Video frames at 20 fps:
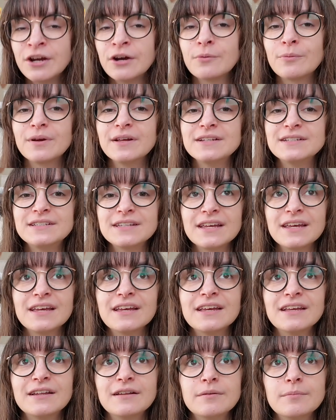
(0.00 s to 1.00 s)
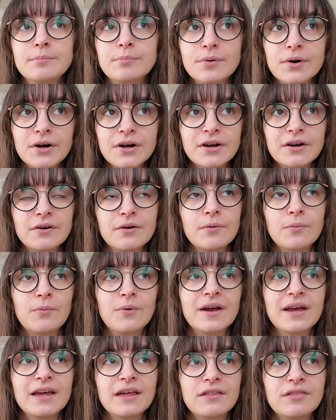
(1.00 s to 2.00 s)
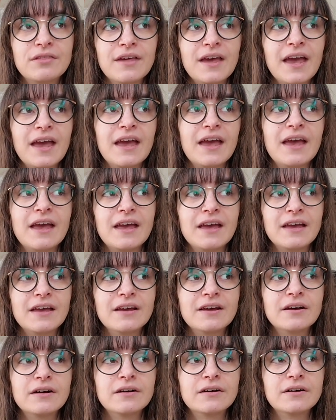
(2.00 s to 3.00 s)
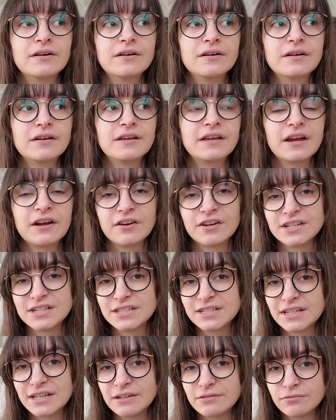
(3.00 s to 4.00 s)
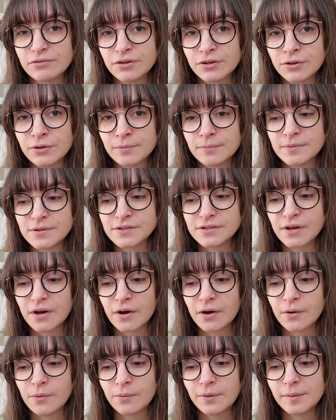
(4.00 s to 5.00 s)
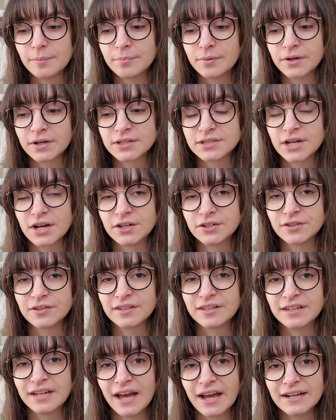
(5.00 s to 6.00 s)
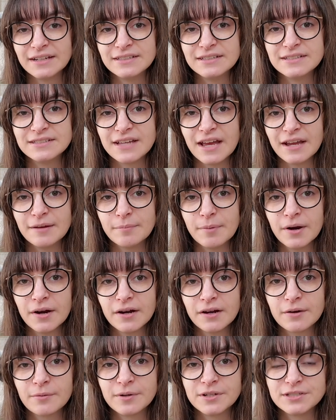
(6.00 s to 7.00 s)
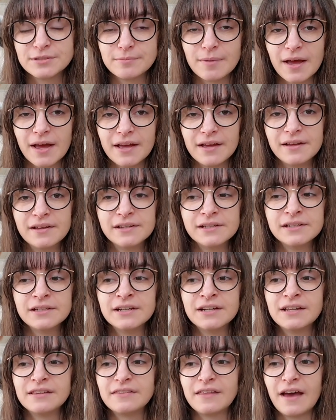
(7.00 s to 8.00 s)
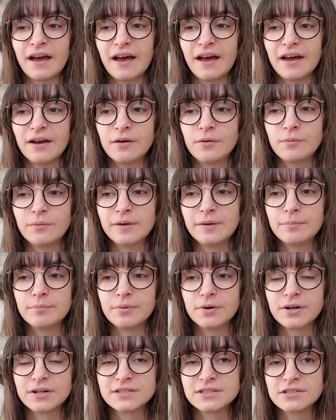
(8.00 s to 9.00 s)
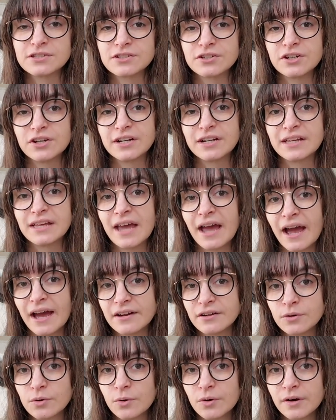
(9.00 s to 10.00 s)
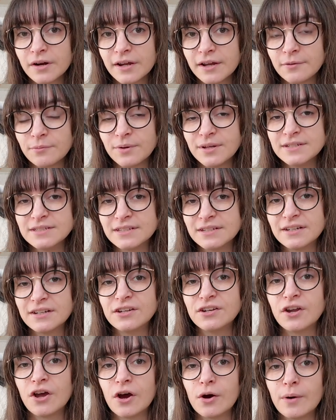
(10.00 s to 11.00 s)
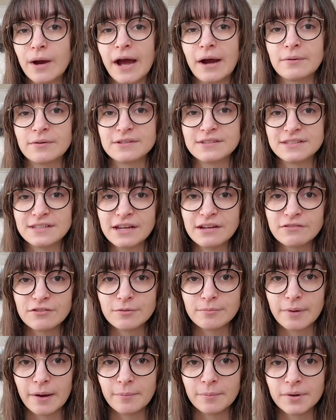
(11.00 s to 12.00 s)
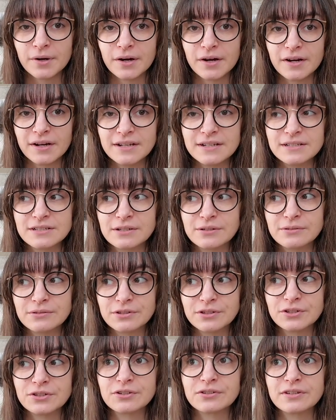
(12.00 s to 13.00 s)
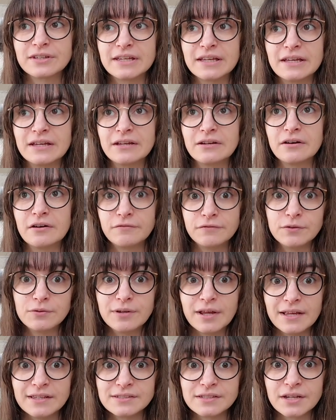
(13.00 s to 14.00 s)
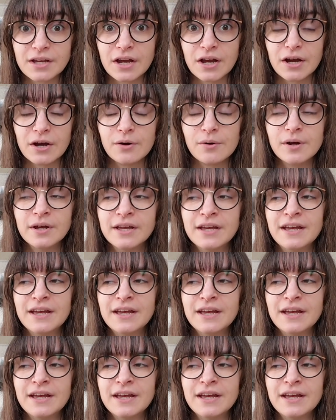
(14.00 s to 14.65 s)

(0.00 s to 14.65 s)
We did book with a guarantee room. So we booked under the 90-day mark, which meant that we booked a certain category and we didn't know our stateroom number until literally a few days ago.